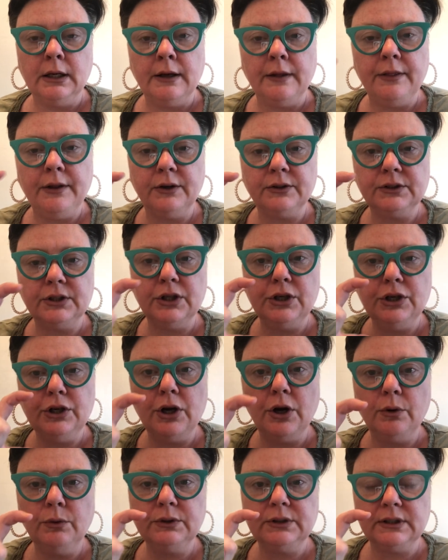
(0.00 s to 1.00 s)
There's a
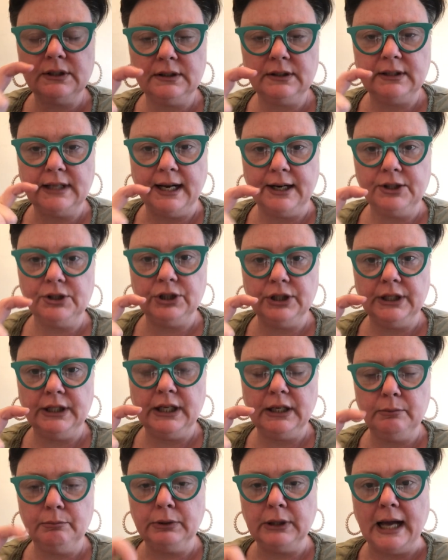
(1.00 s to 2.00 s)
notes section
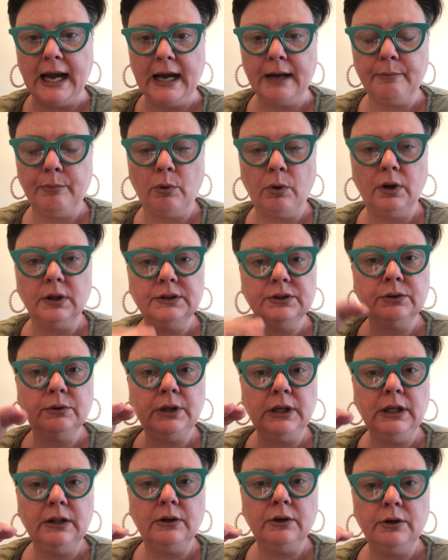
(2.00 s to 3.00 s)
in Blackboard, so
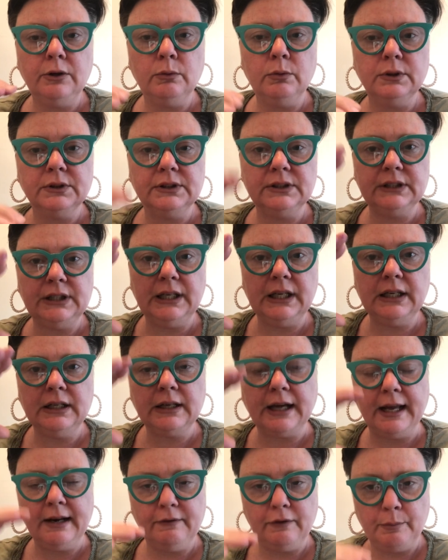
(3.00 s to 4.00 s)
either you will see
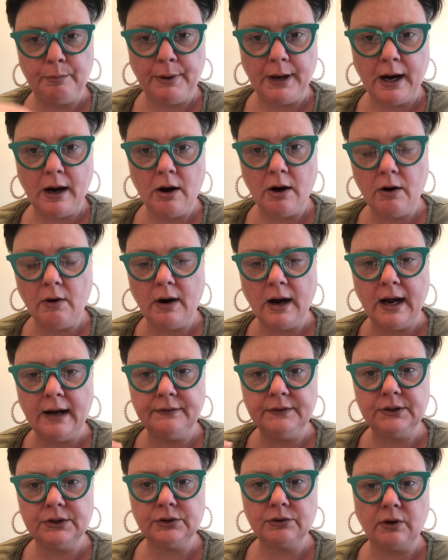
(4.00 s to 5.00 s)
kind of a
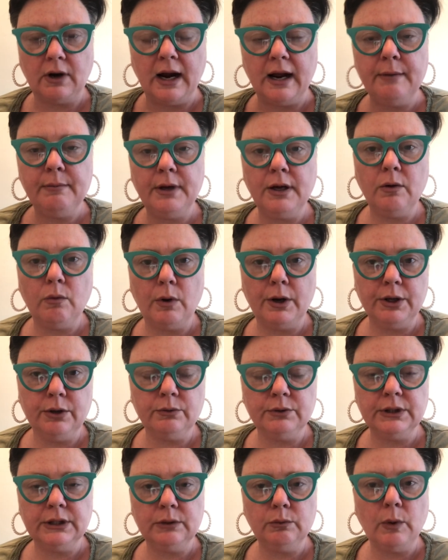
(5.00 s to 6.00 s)
paragraph describing what you
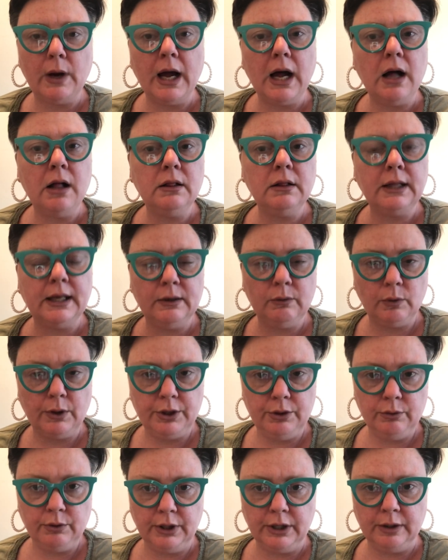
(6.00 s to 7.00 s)
did well and what
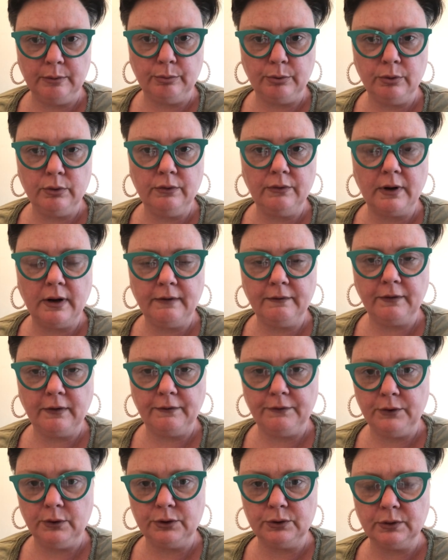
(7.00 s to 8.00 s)
you can improve on for
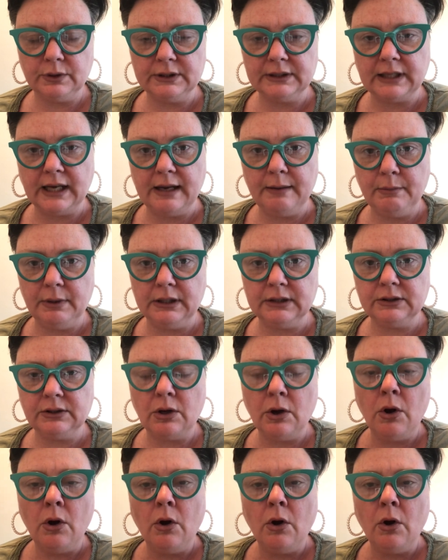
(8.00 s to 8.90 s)
future assignments,